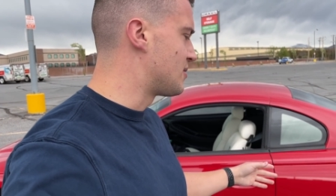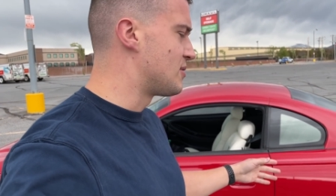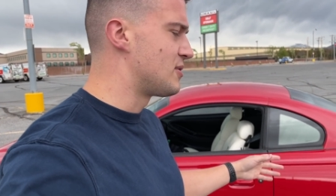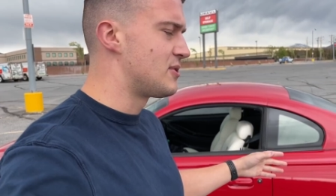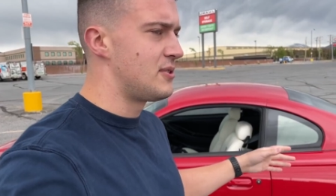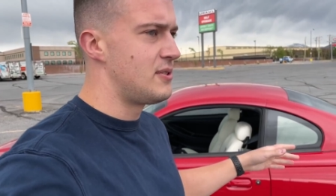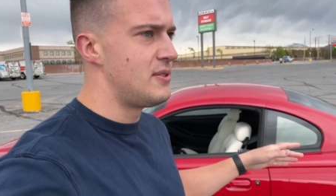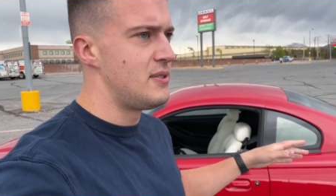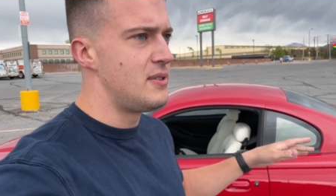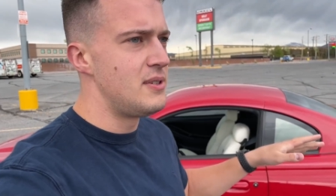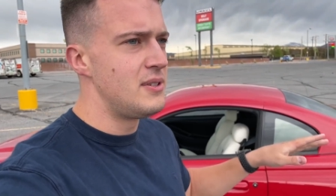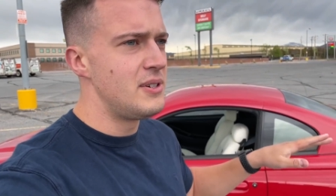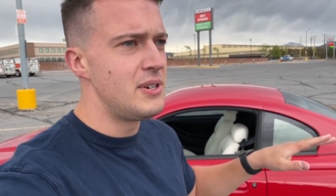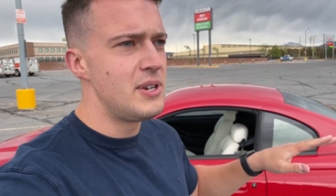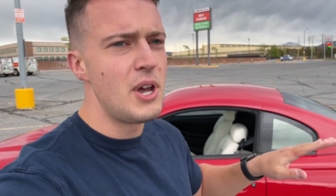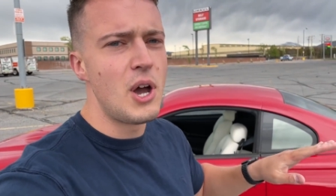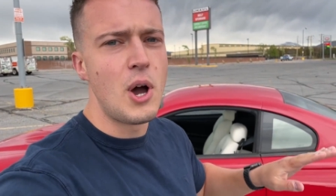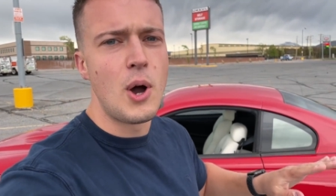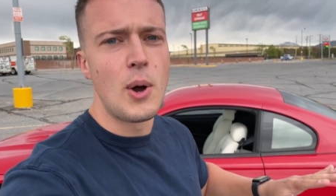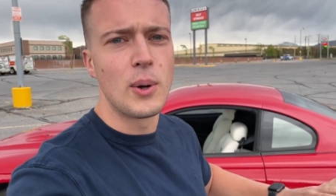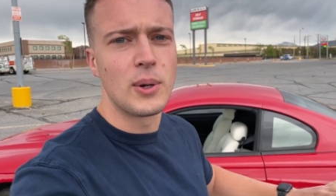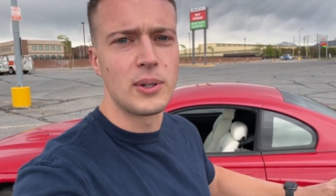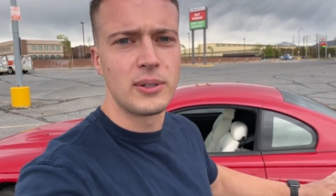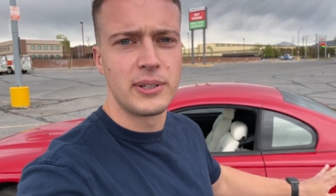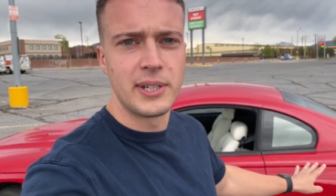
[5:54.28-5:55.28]
There's
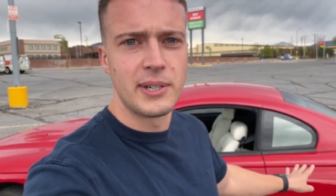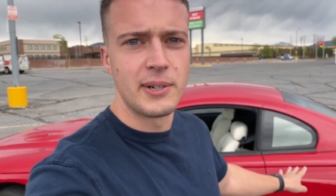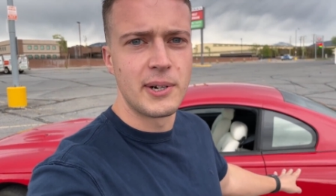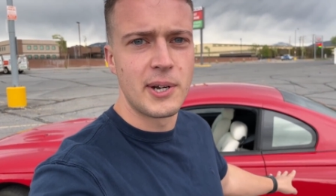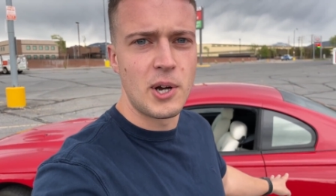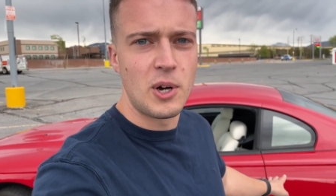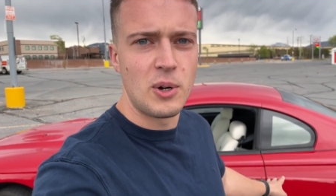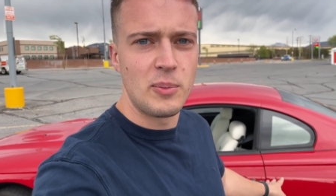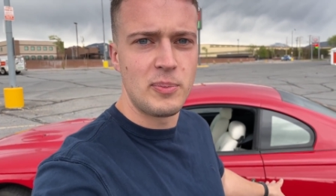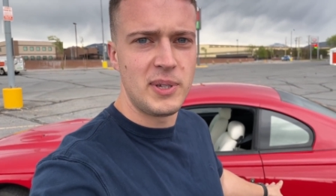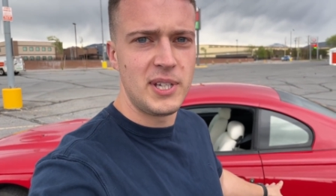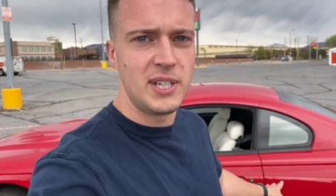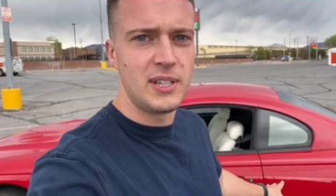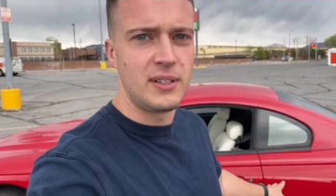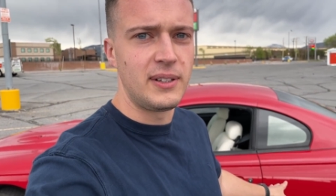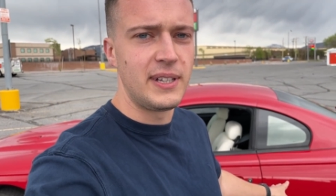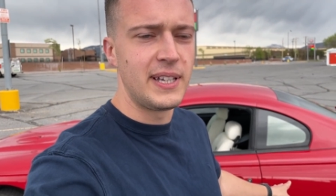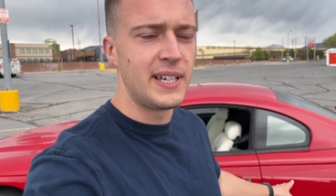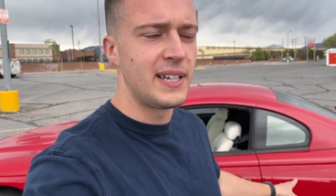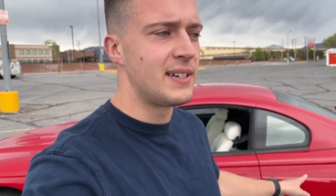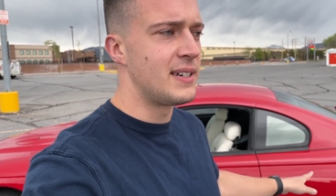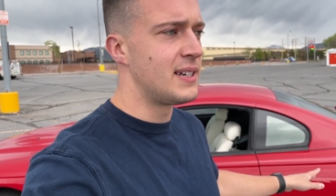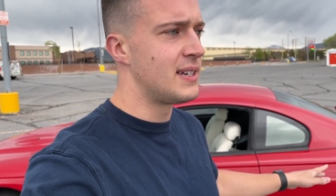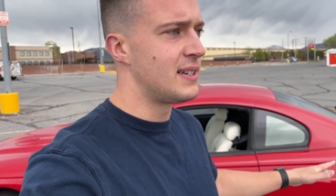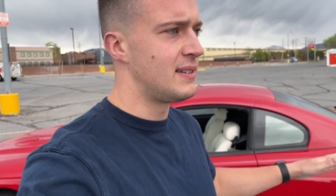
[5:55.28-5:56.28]
no clear coat
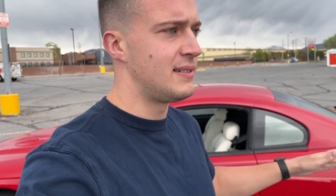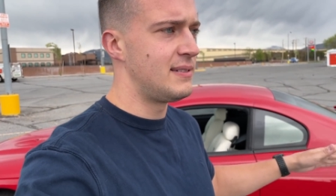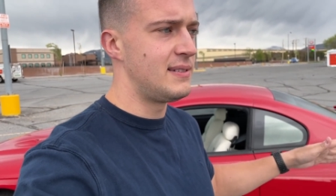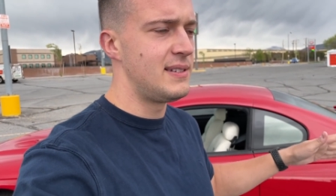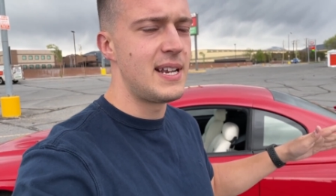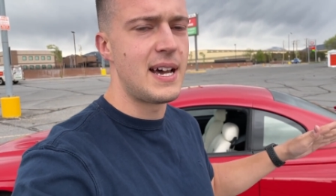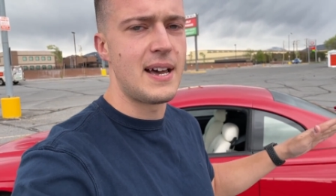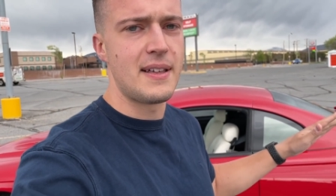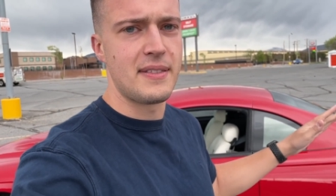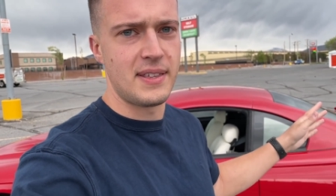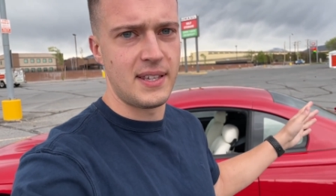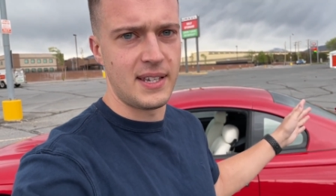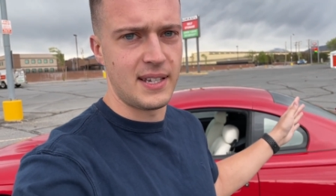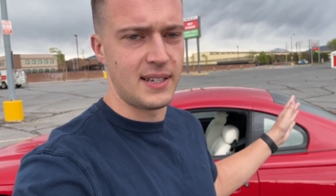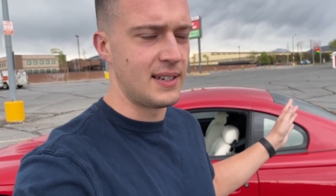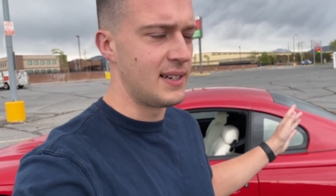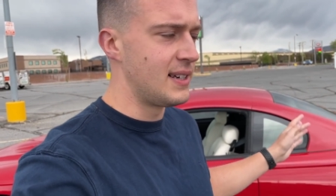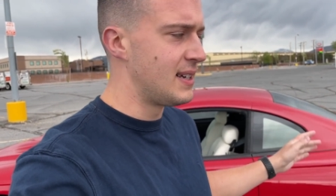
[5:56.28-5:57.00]
peeling, nothing.